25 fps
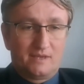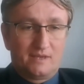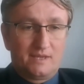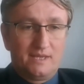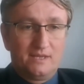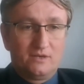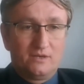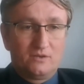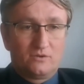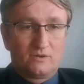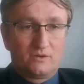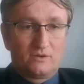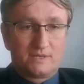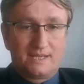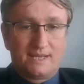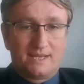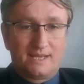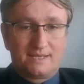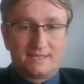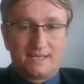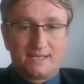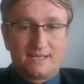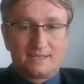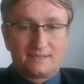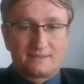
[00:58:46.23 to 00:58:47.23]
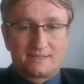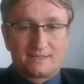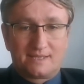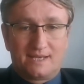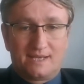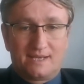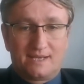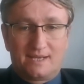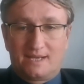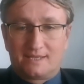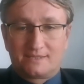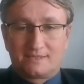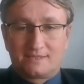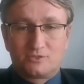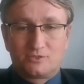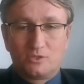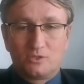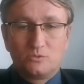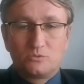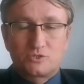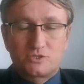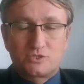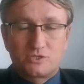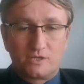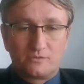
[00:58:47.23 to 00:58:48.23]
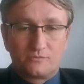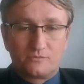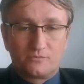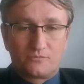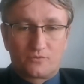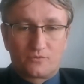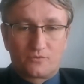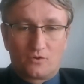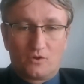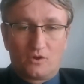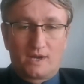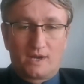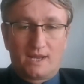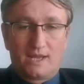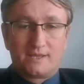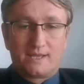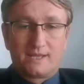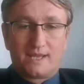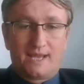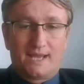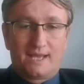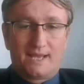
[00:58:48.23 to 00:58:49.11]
in order that a solution for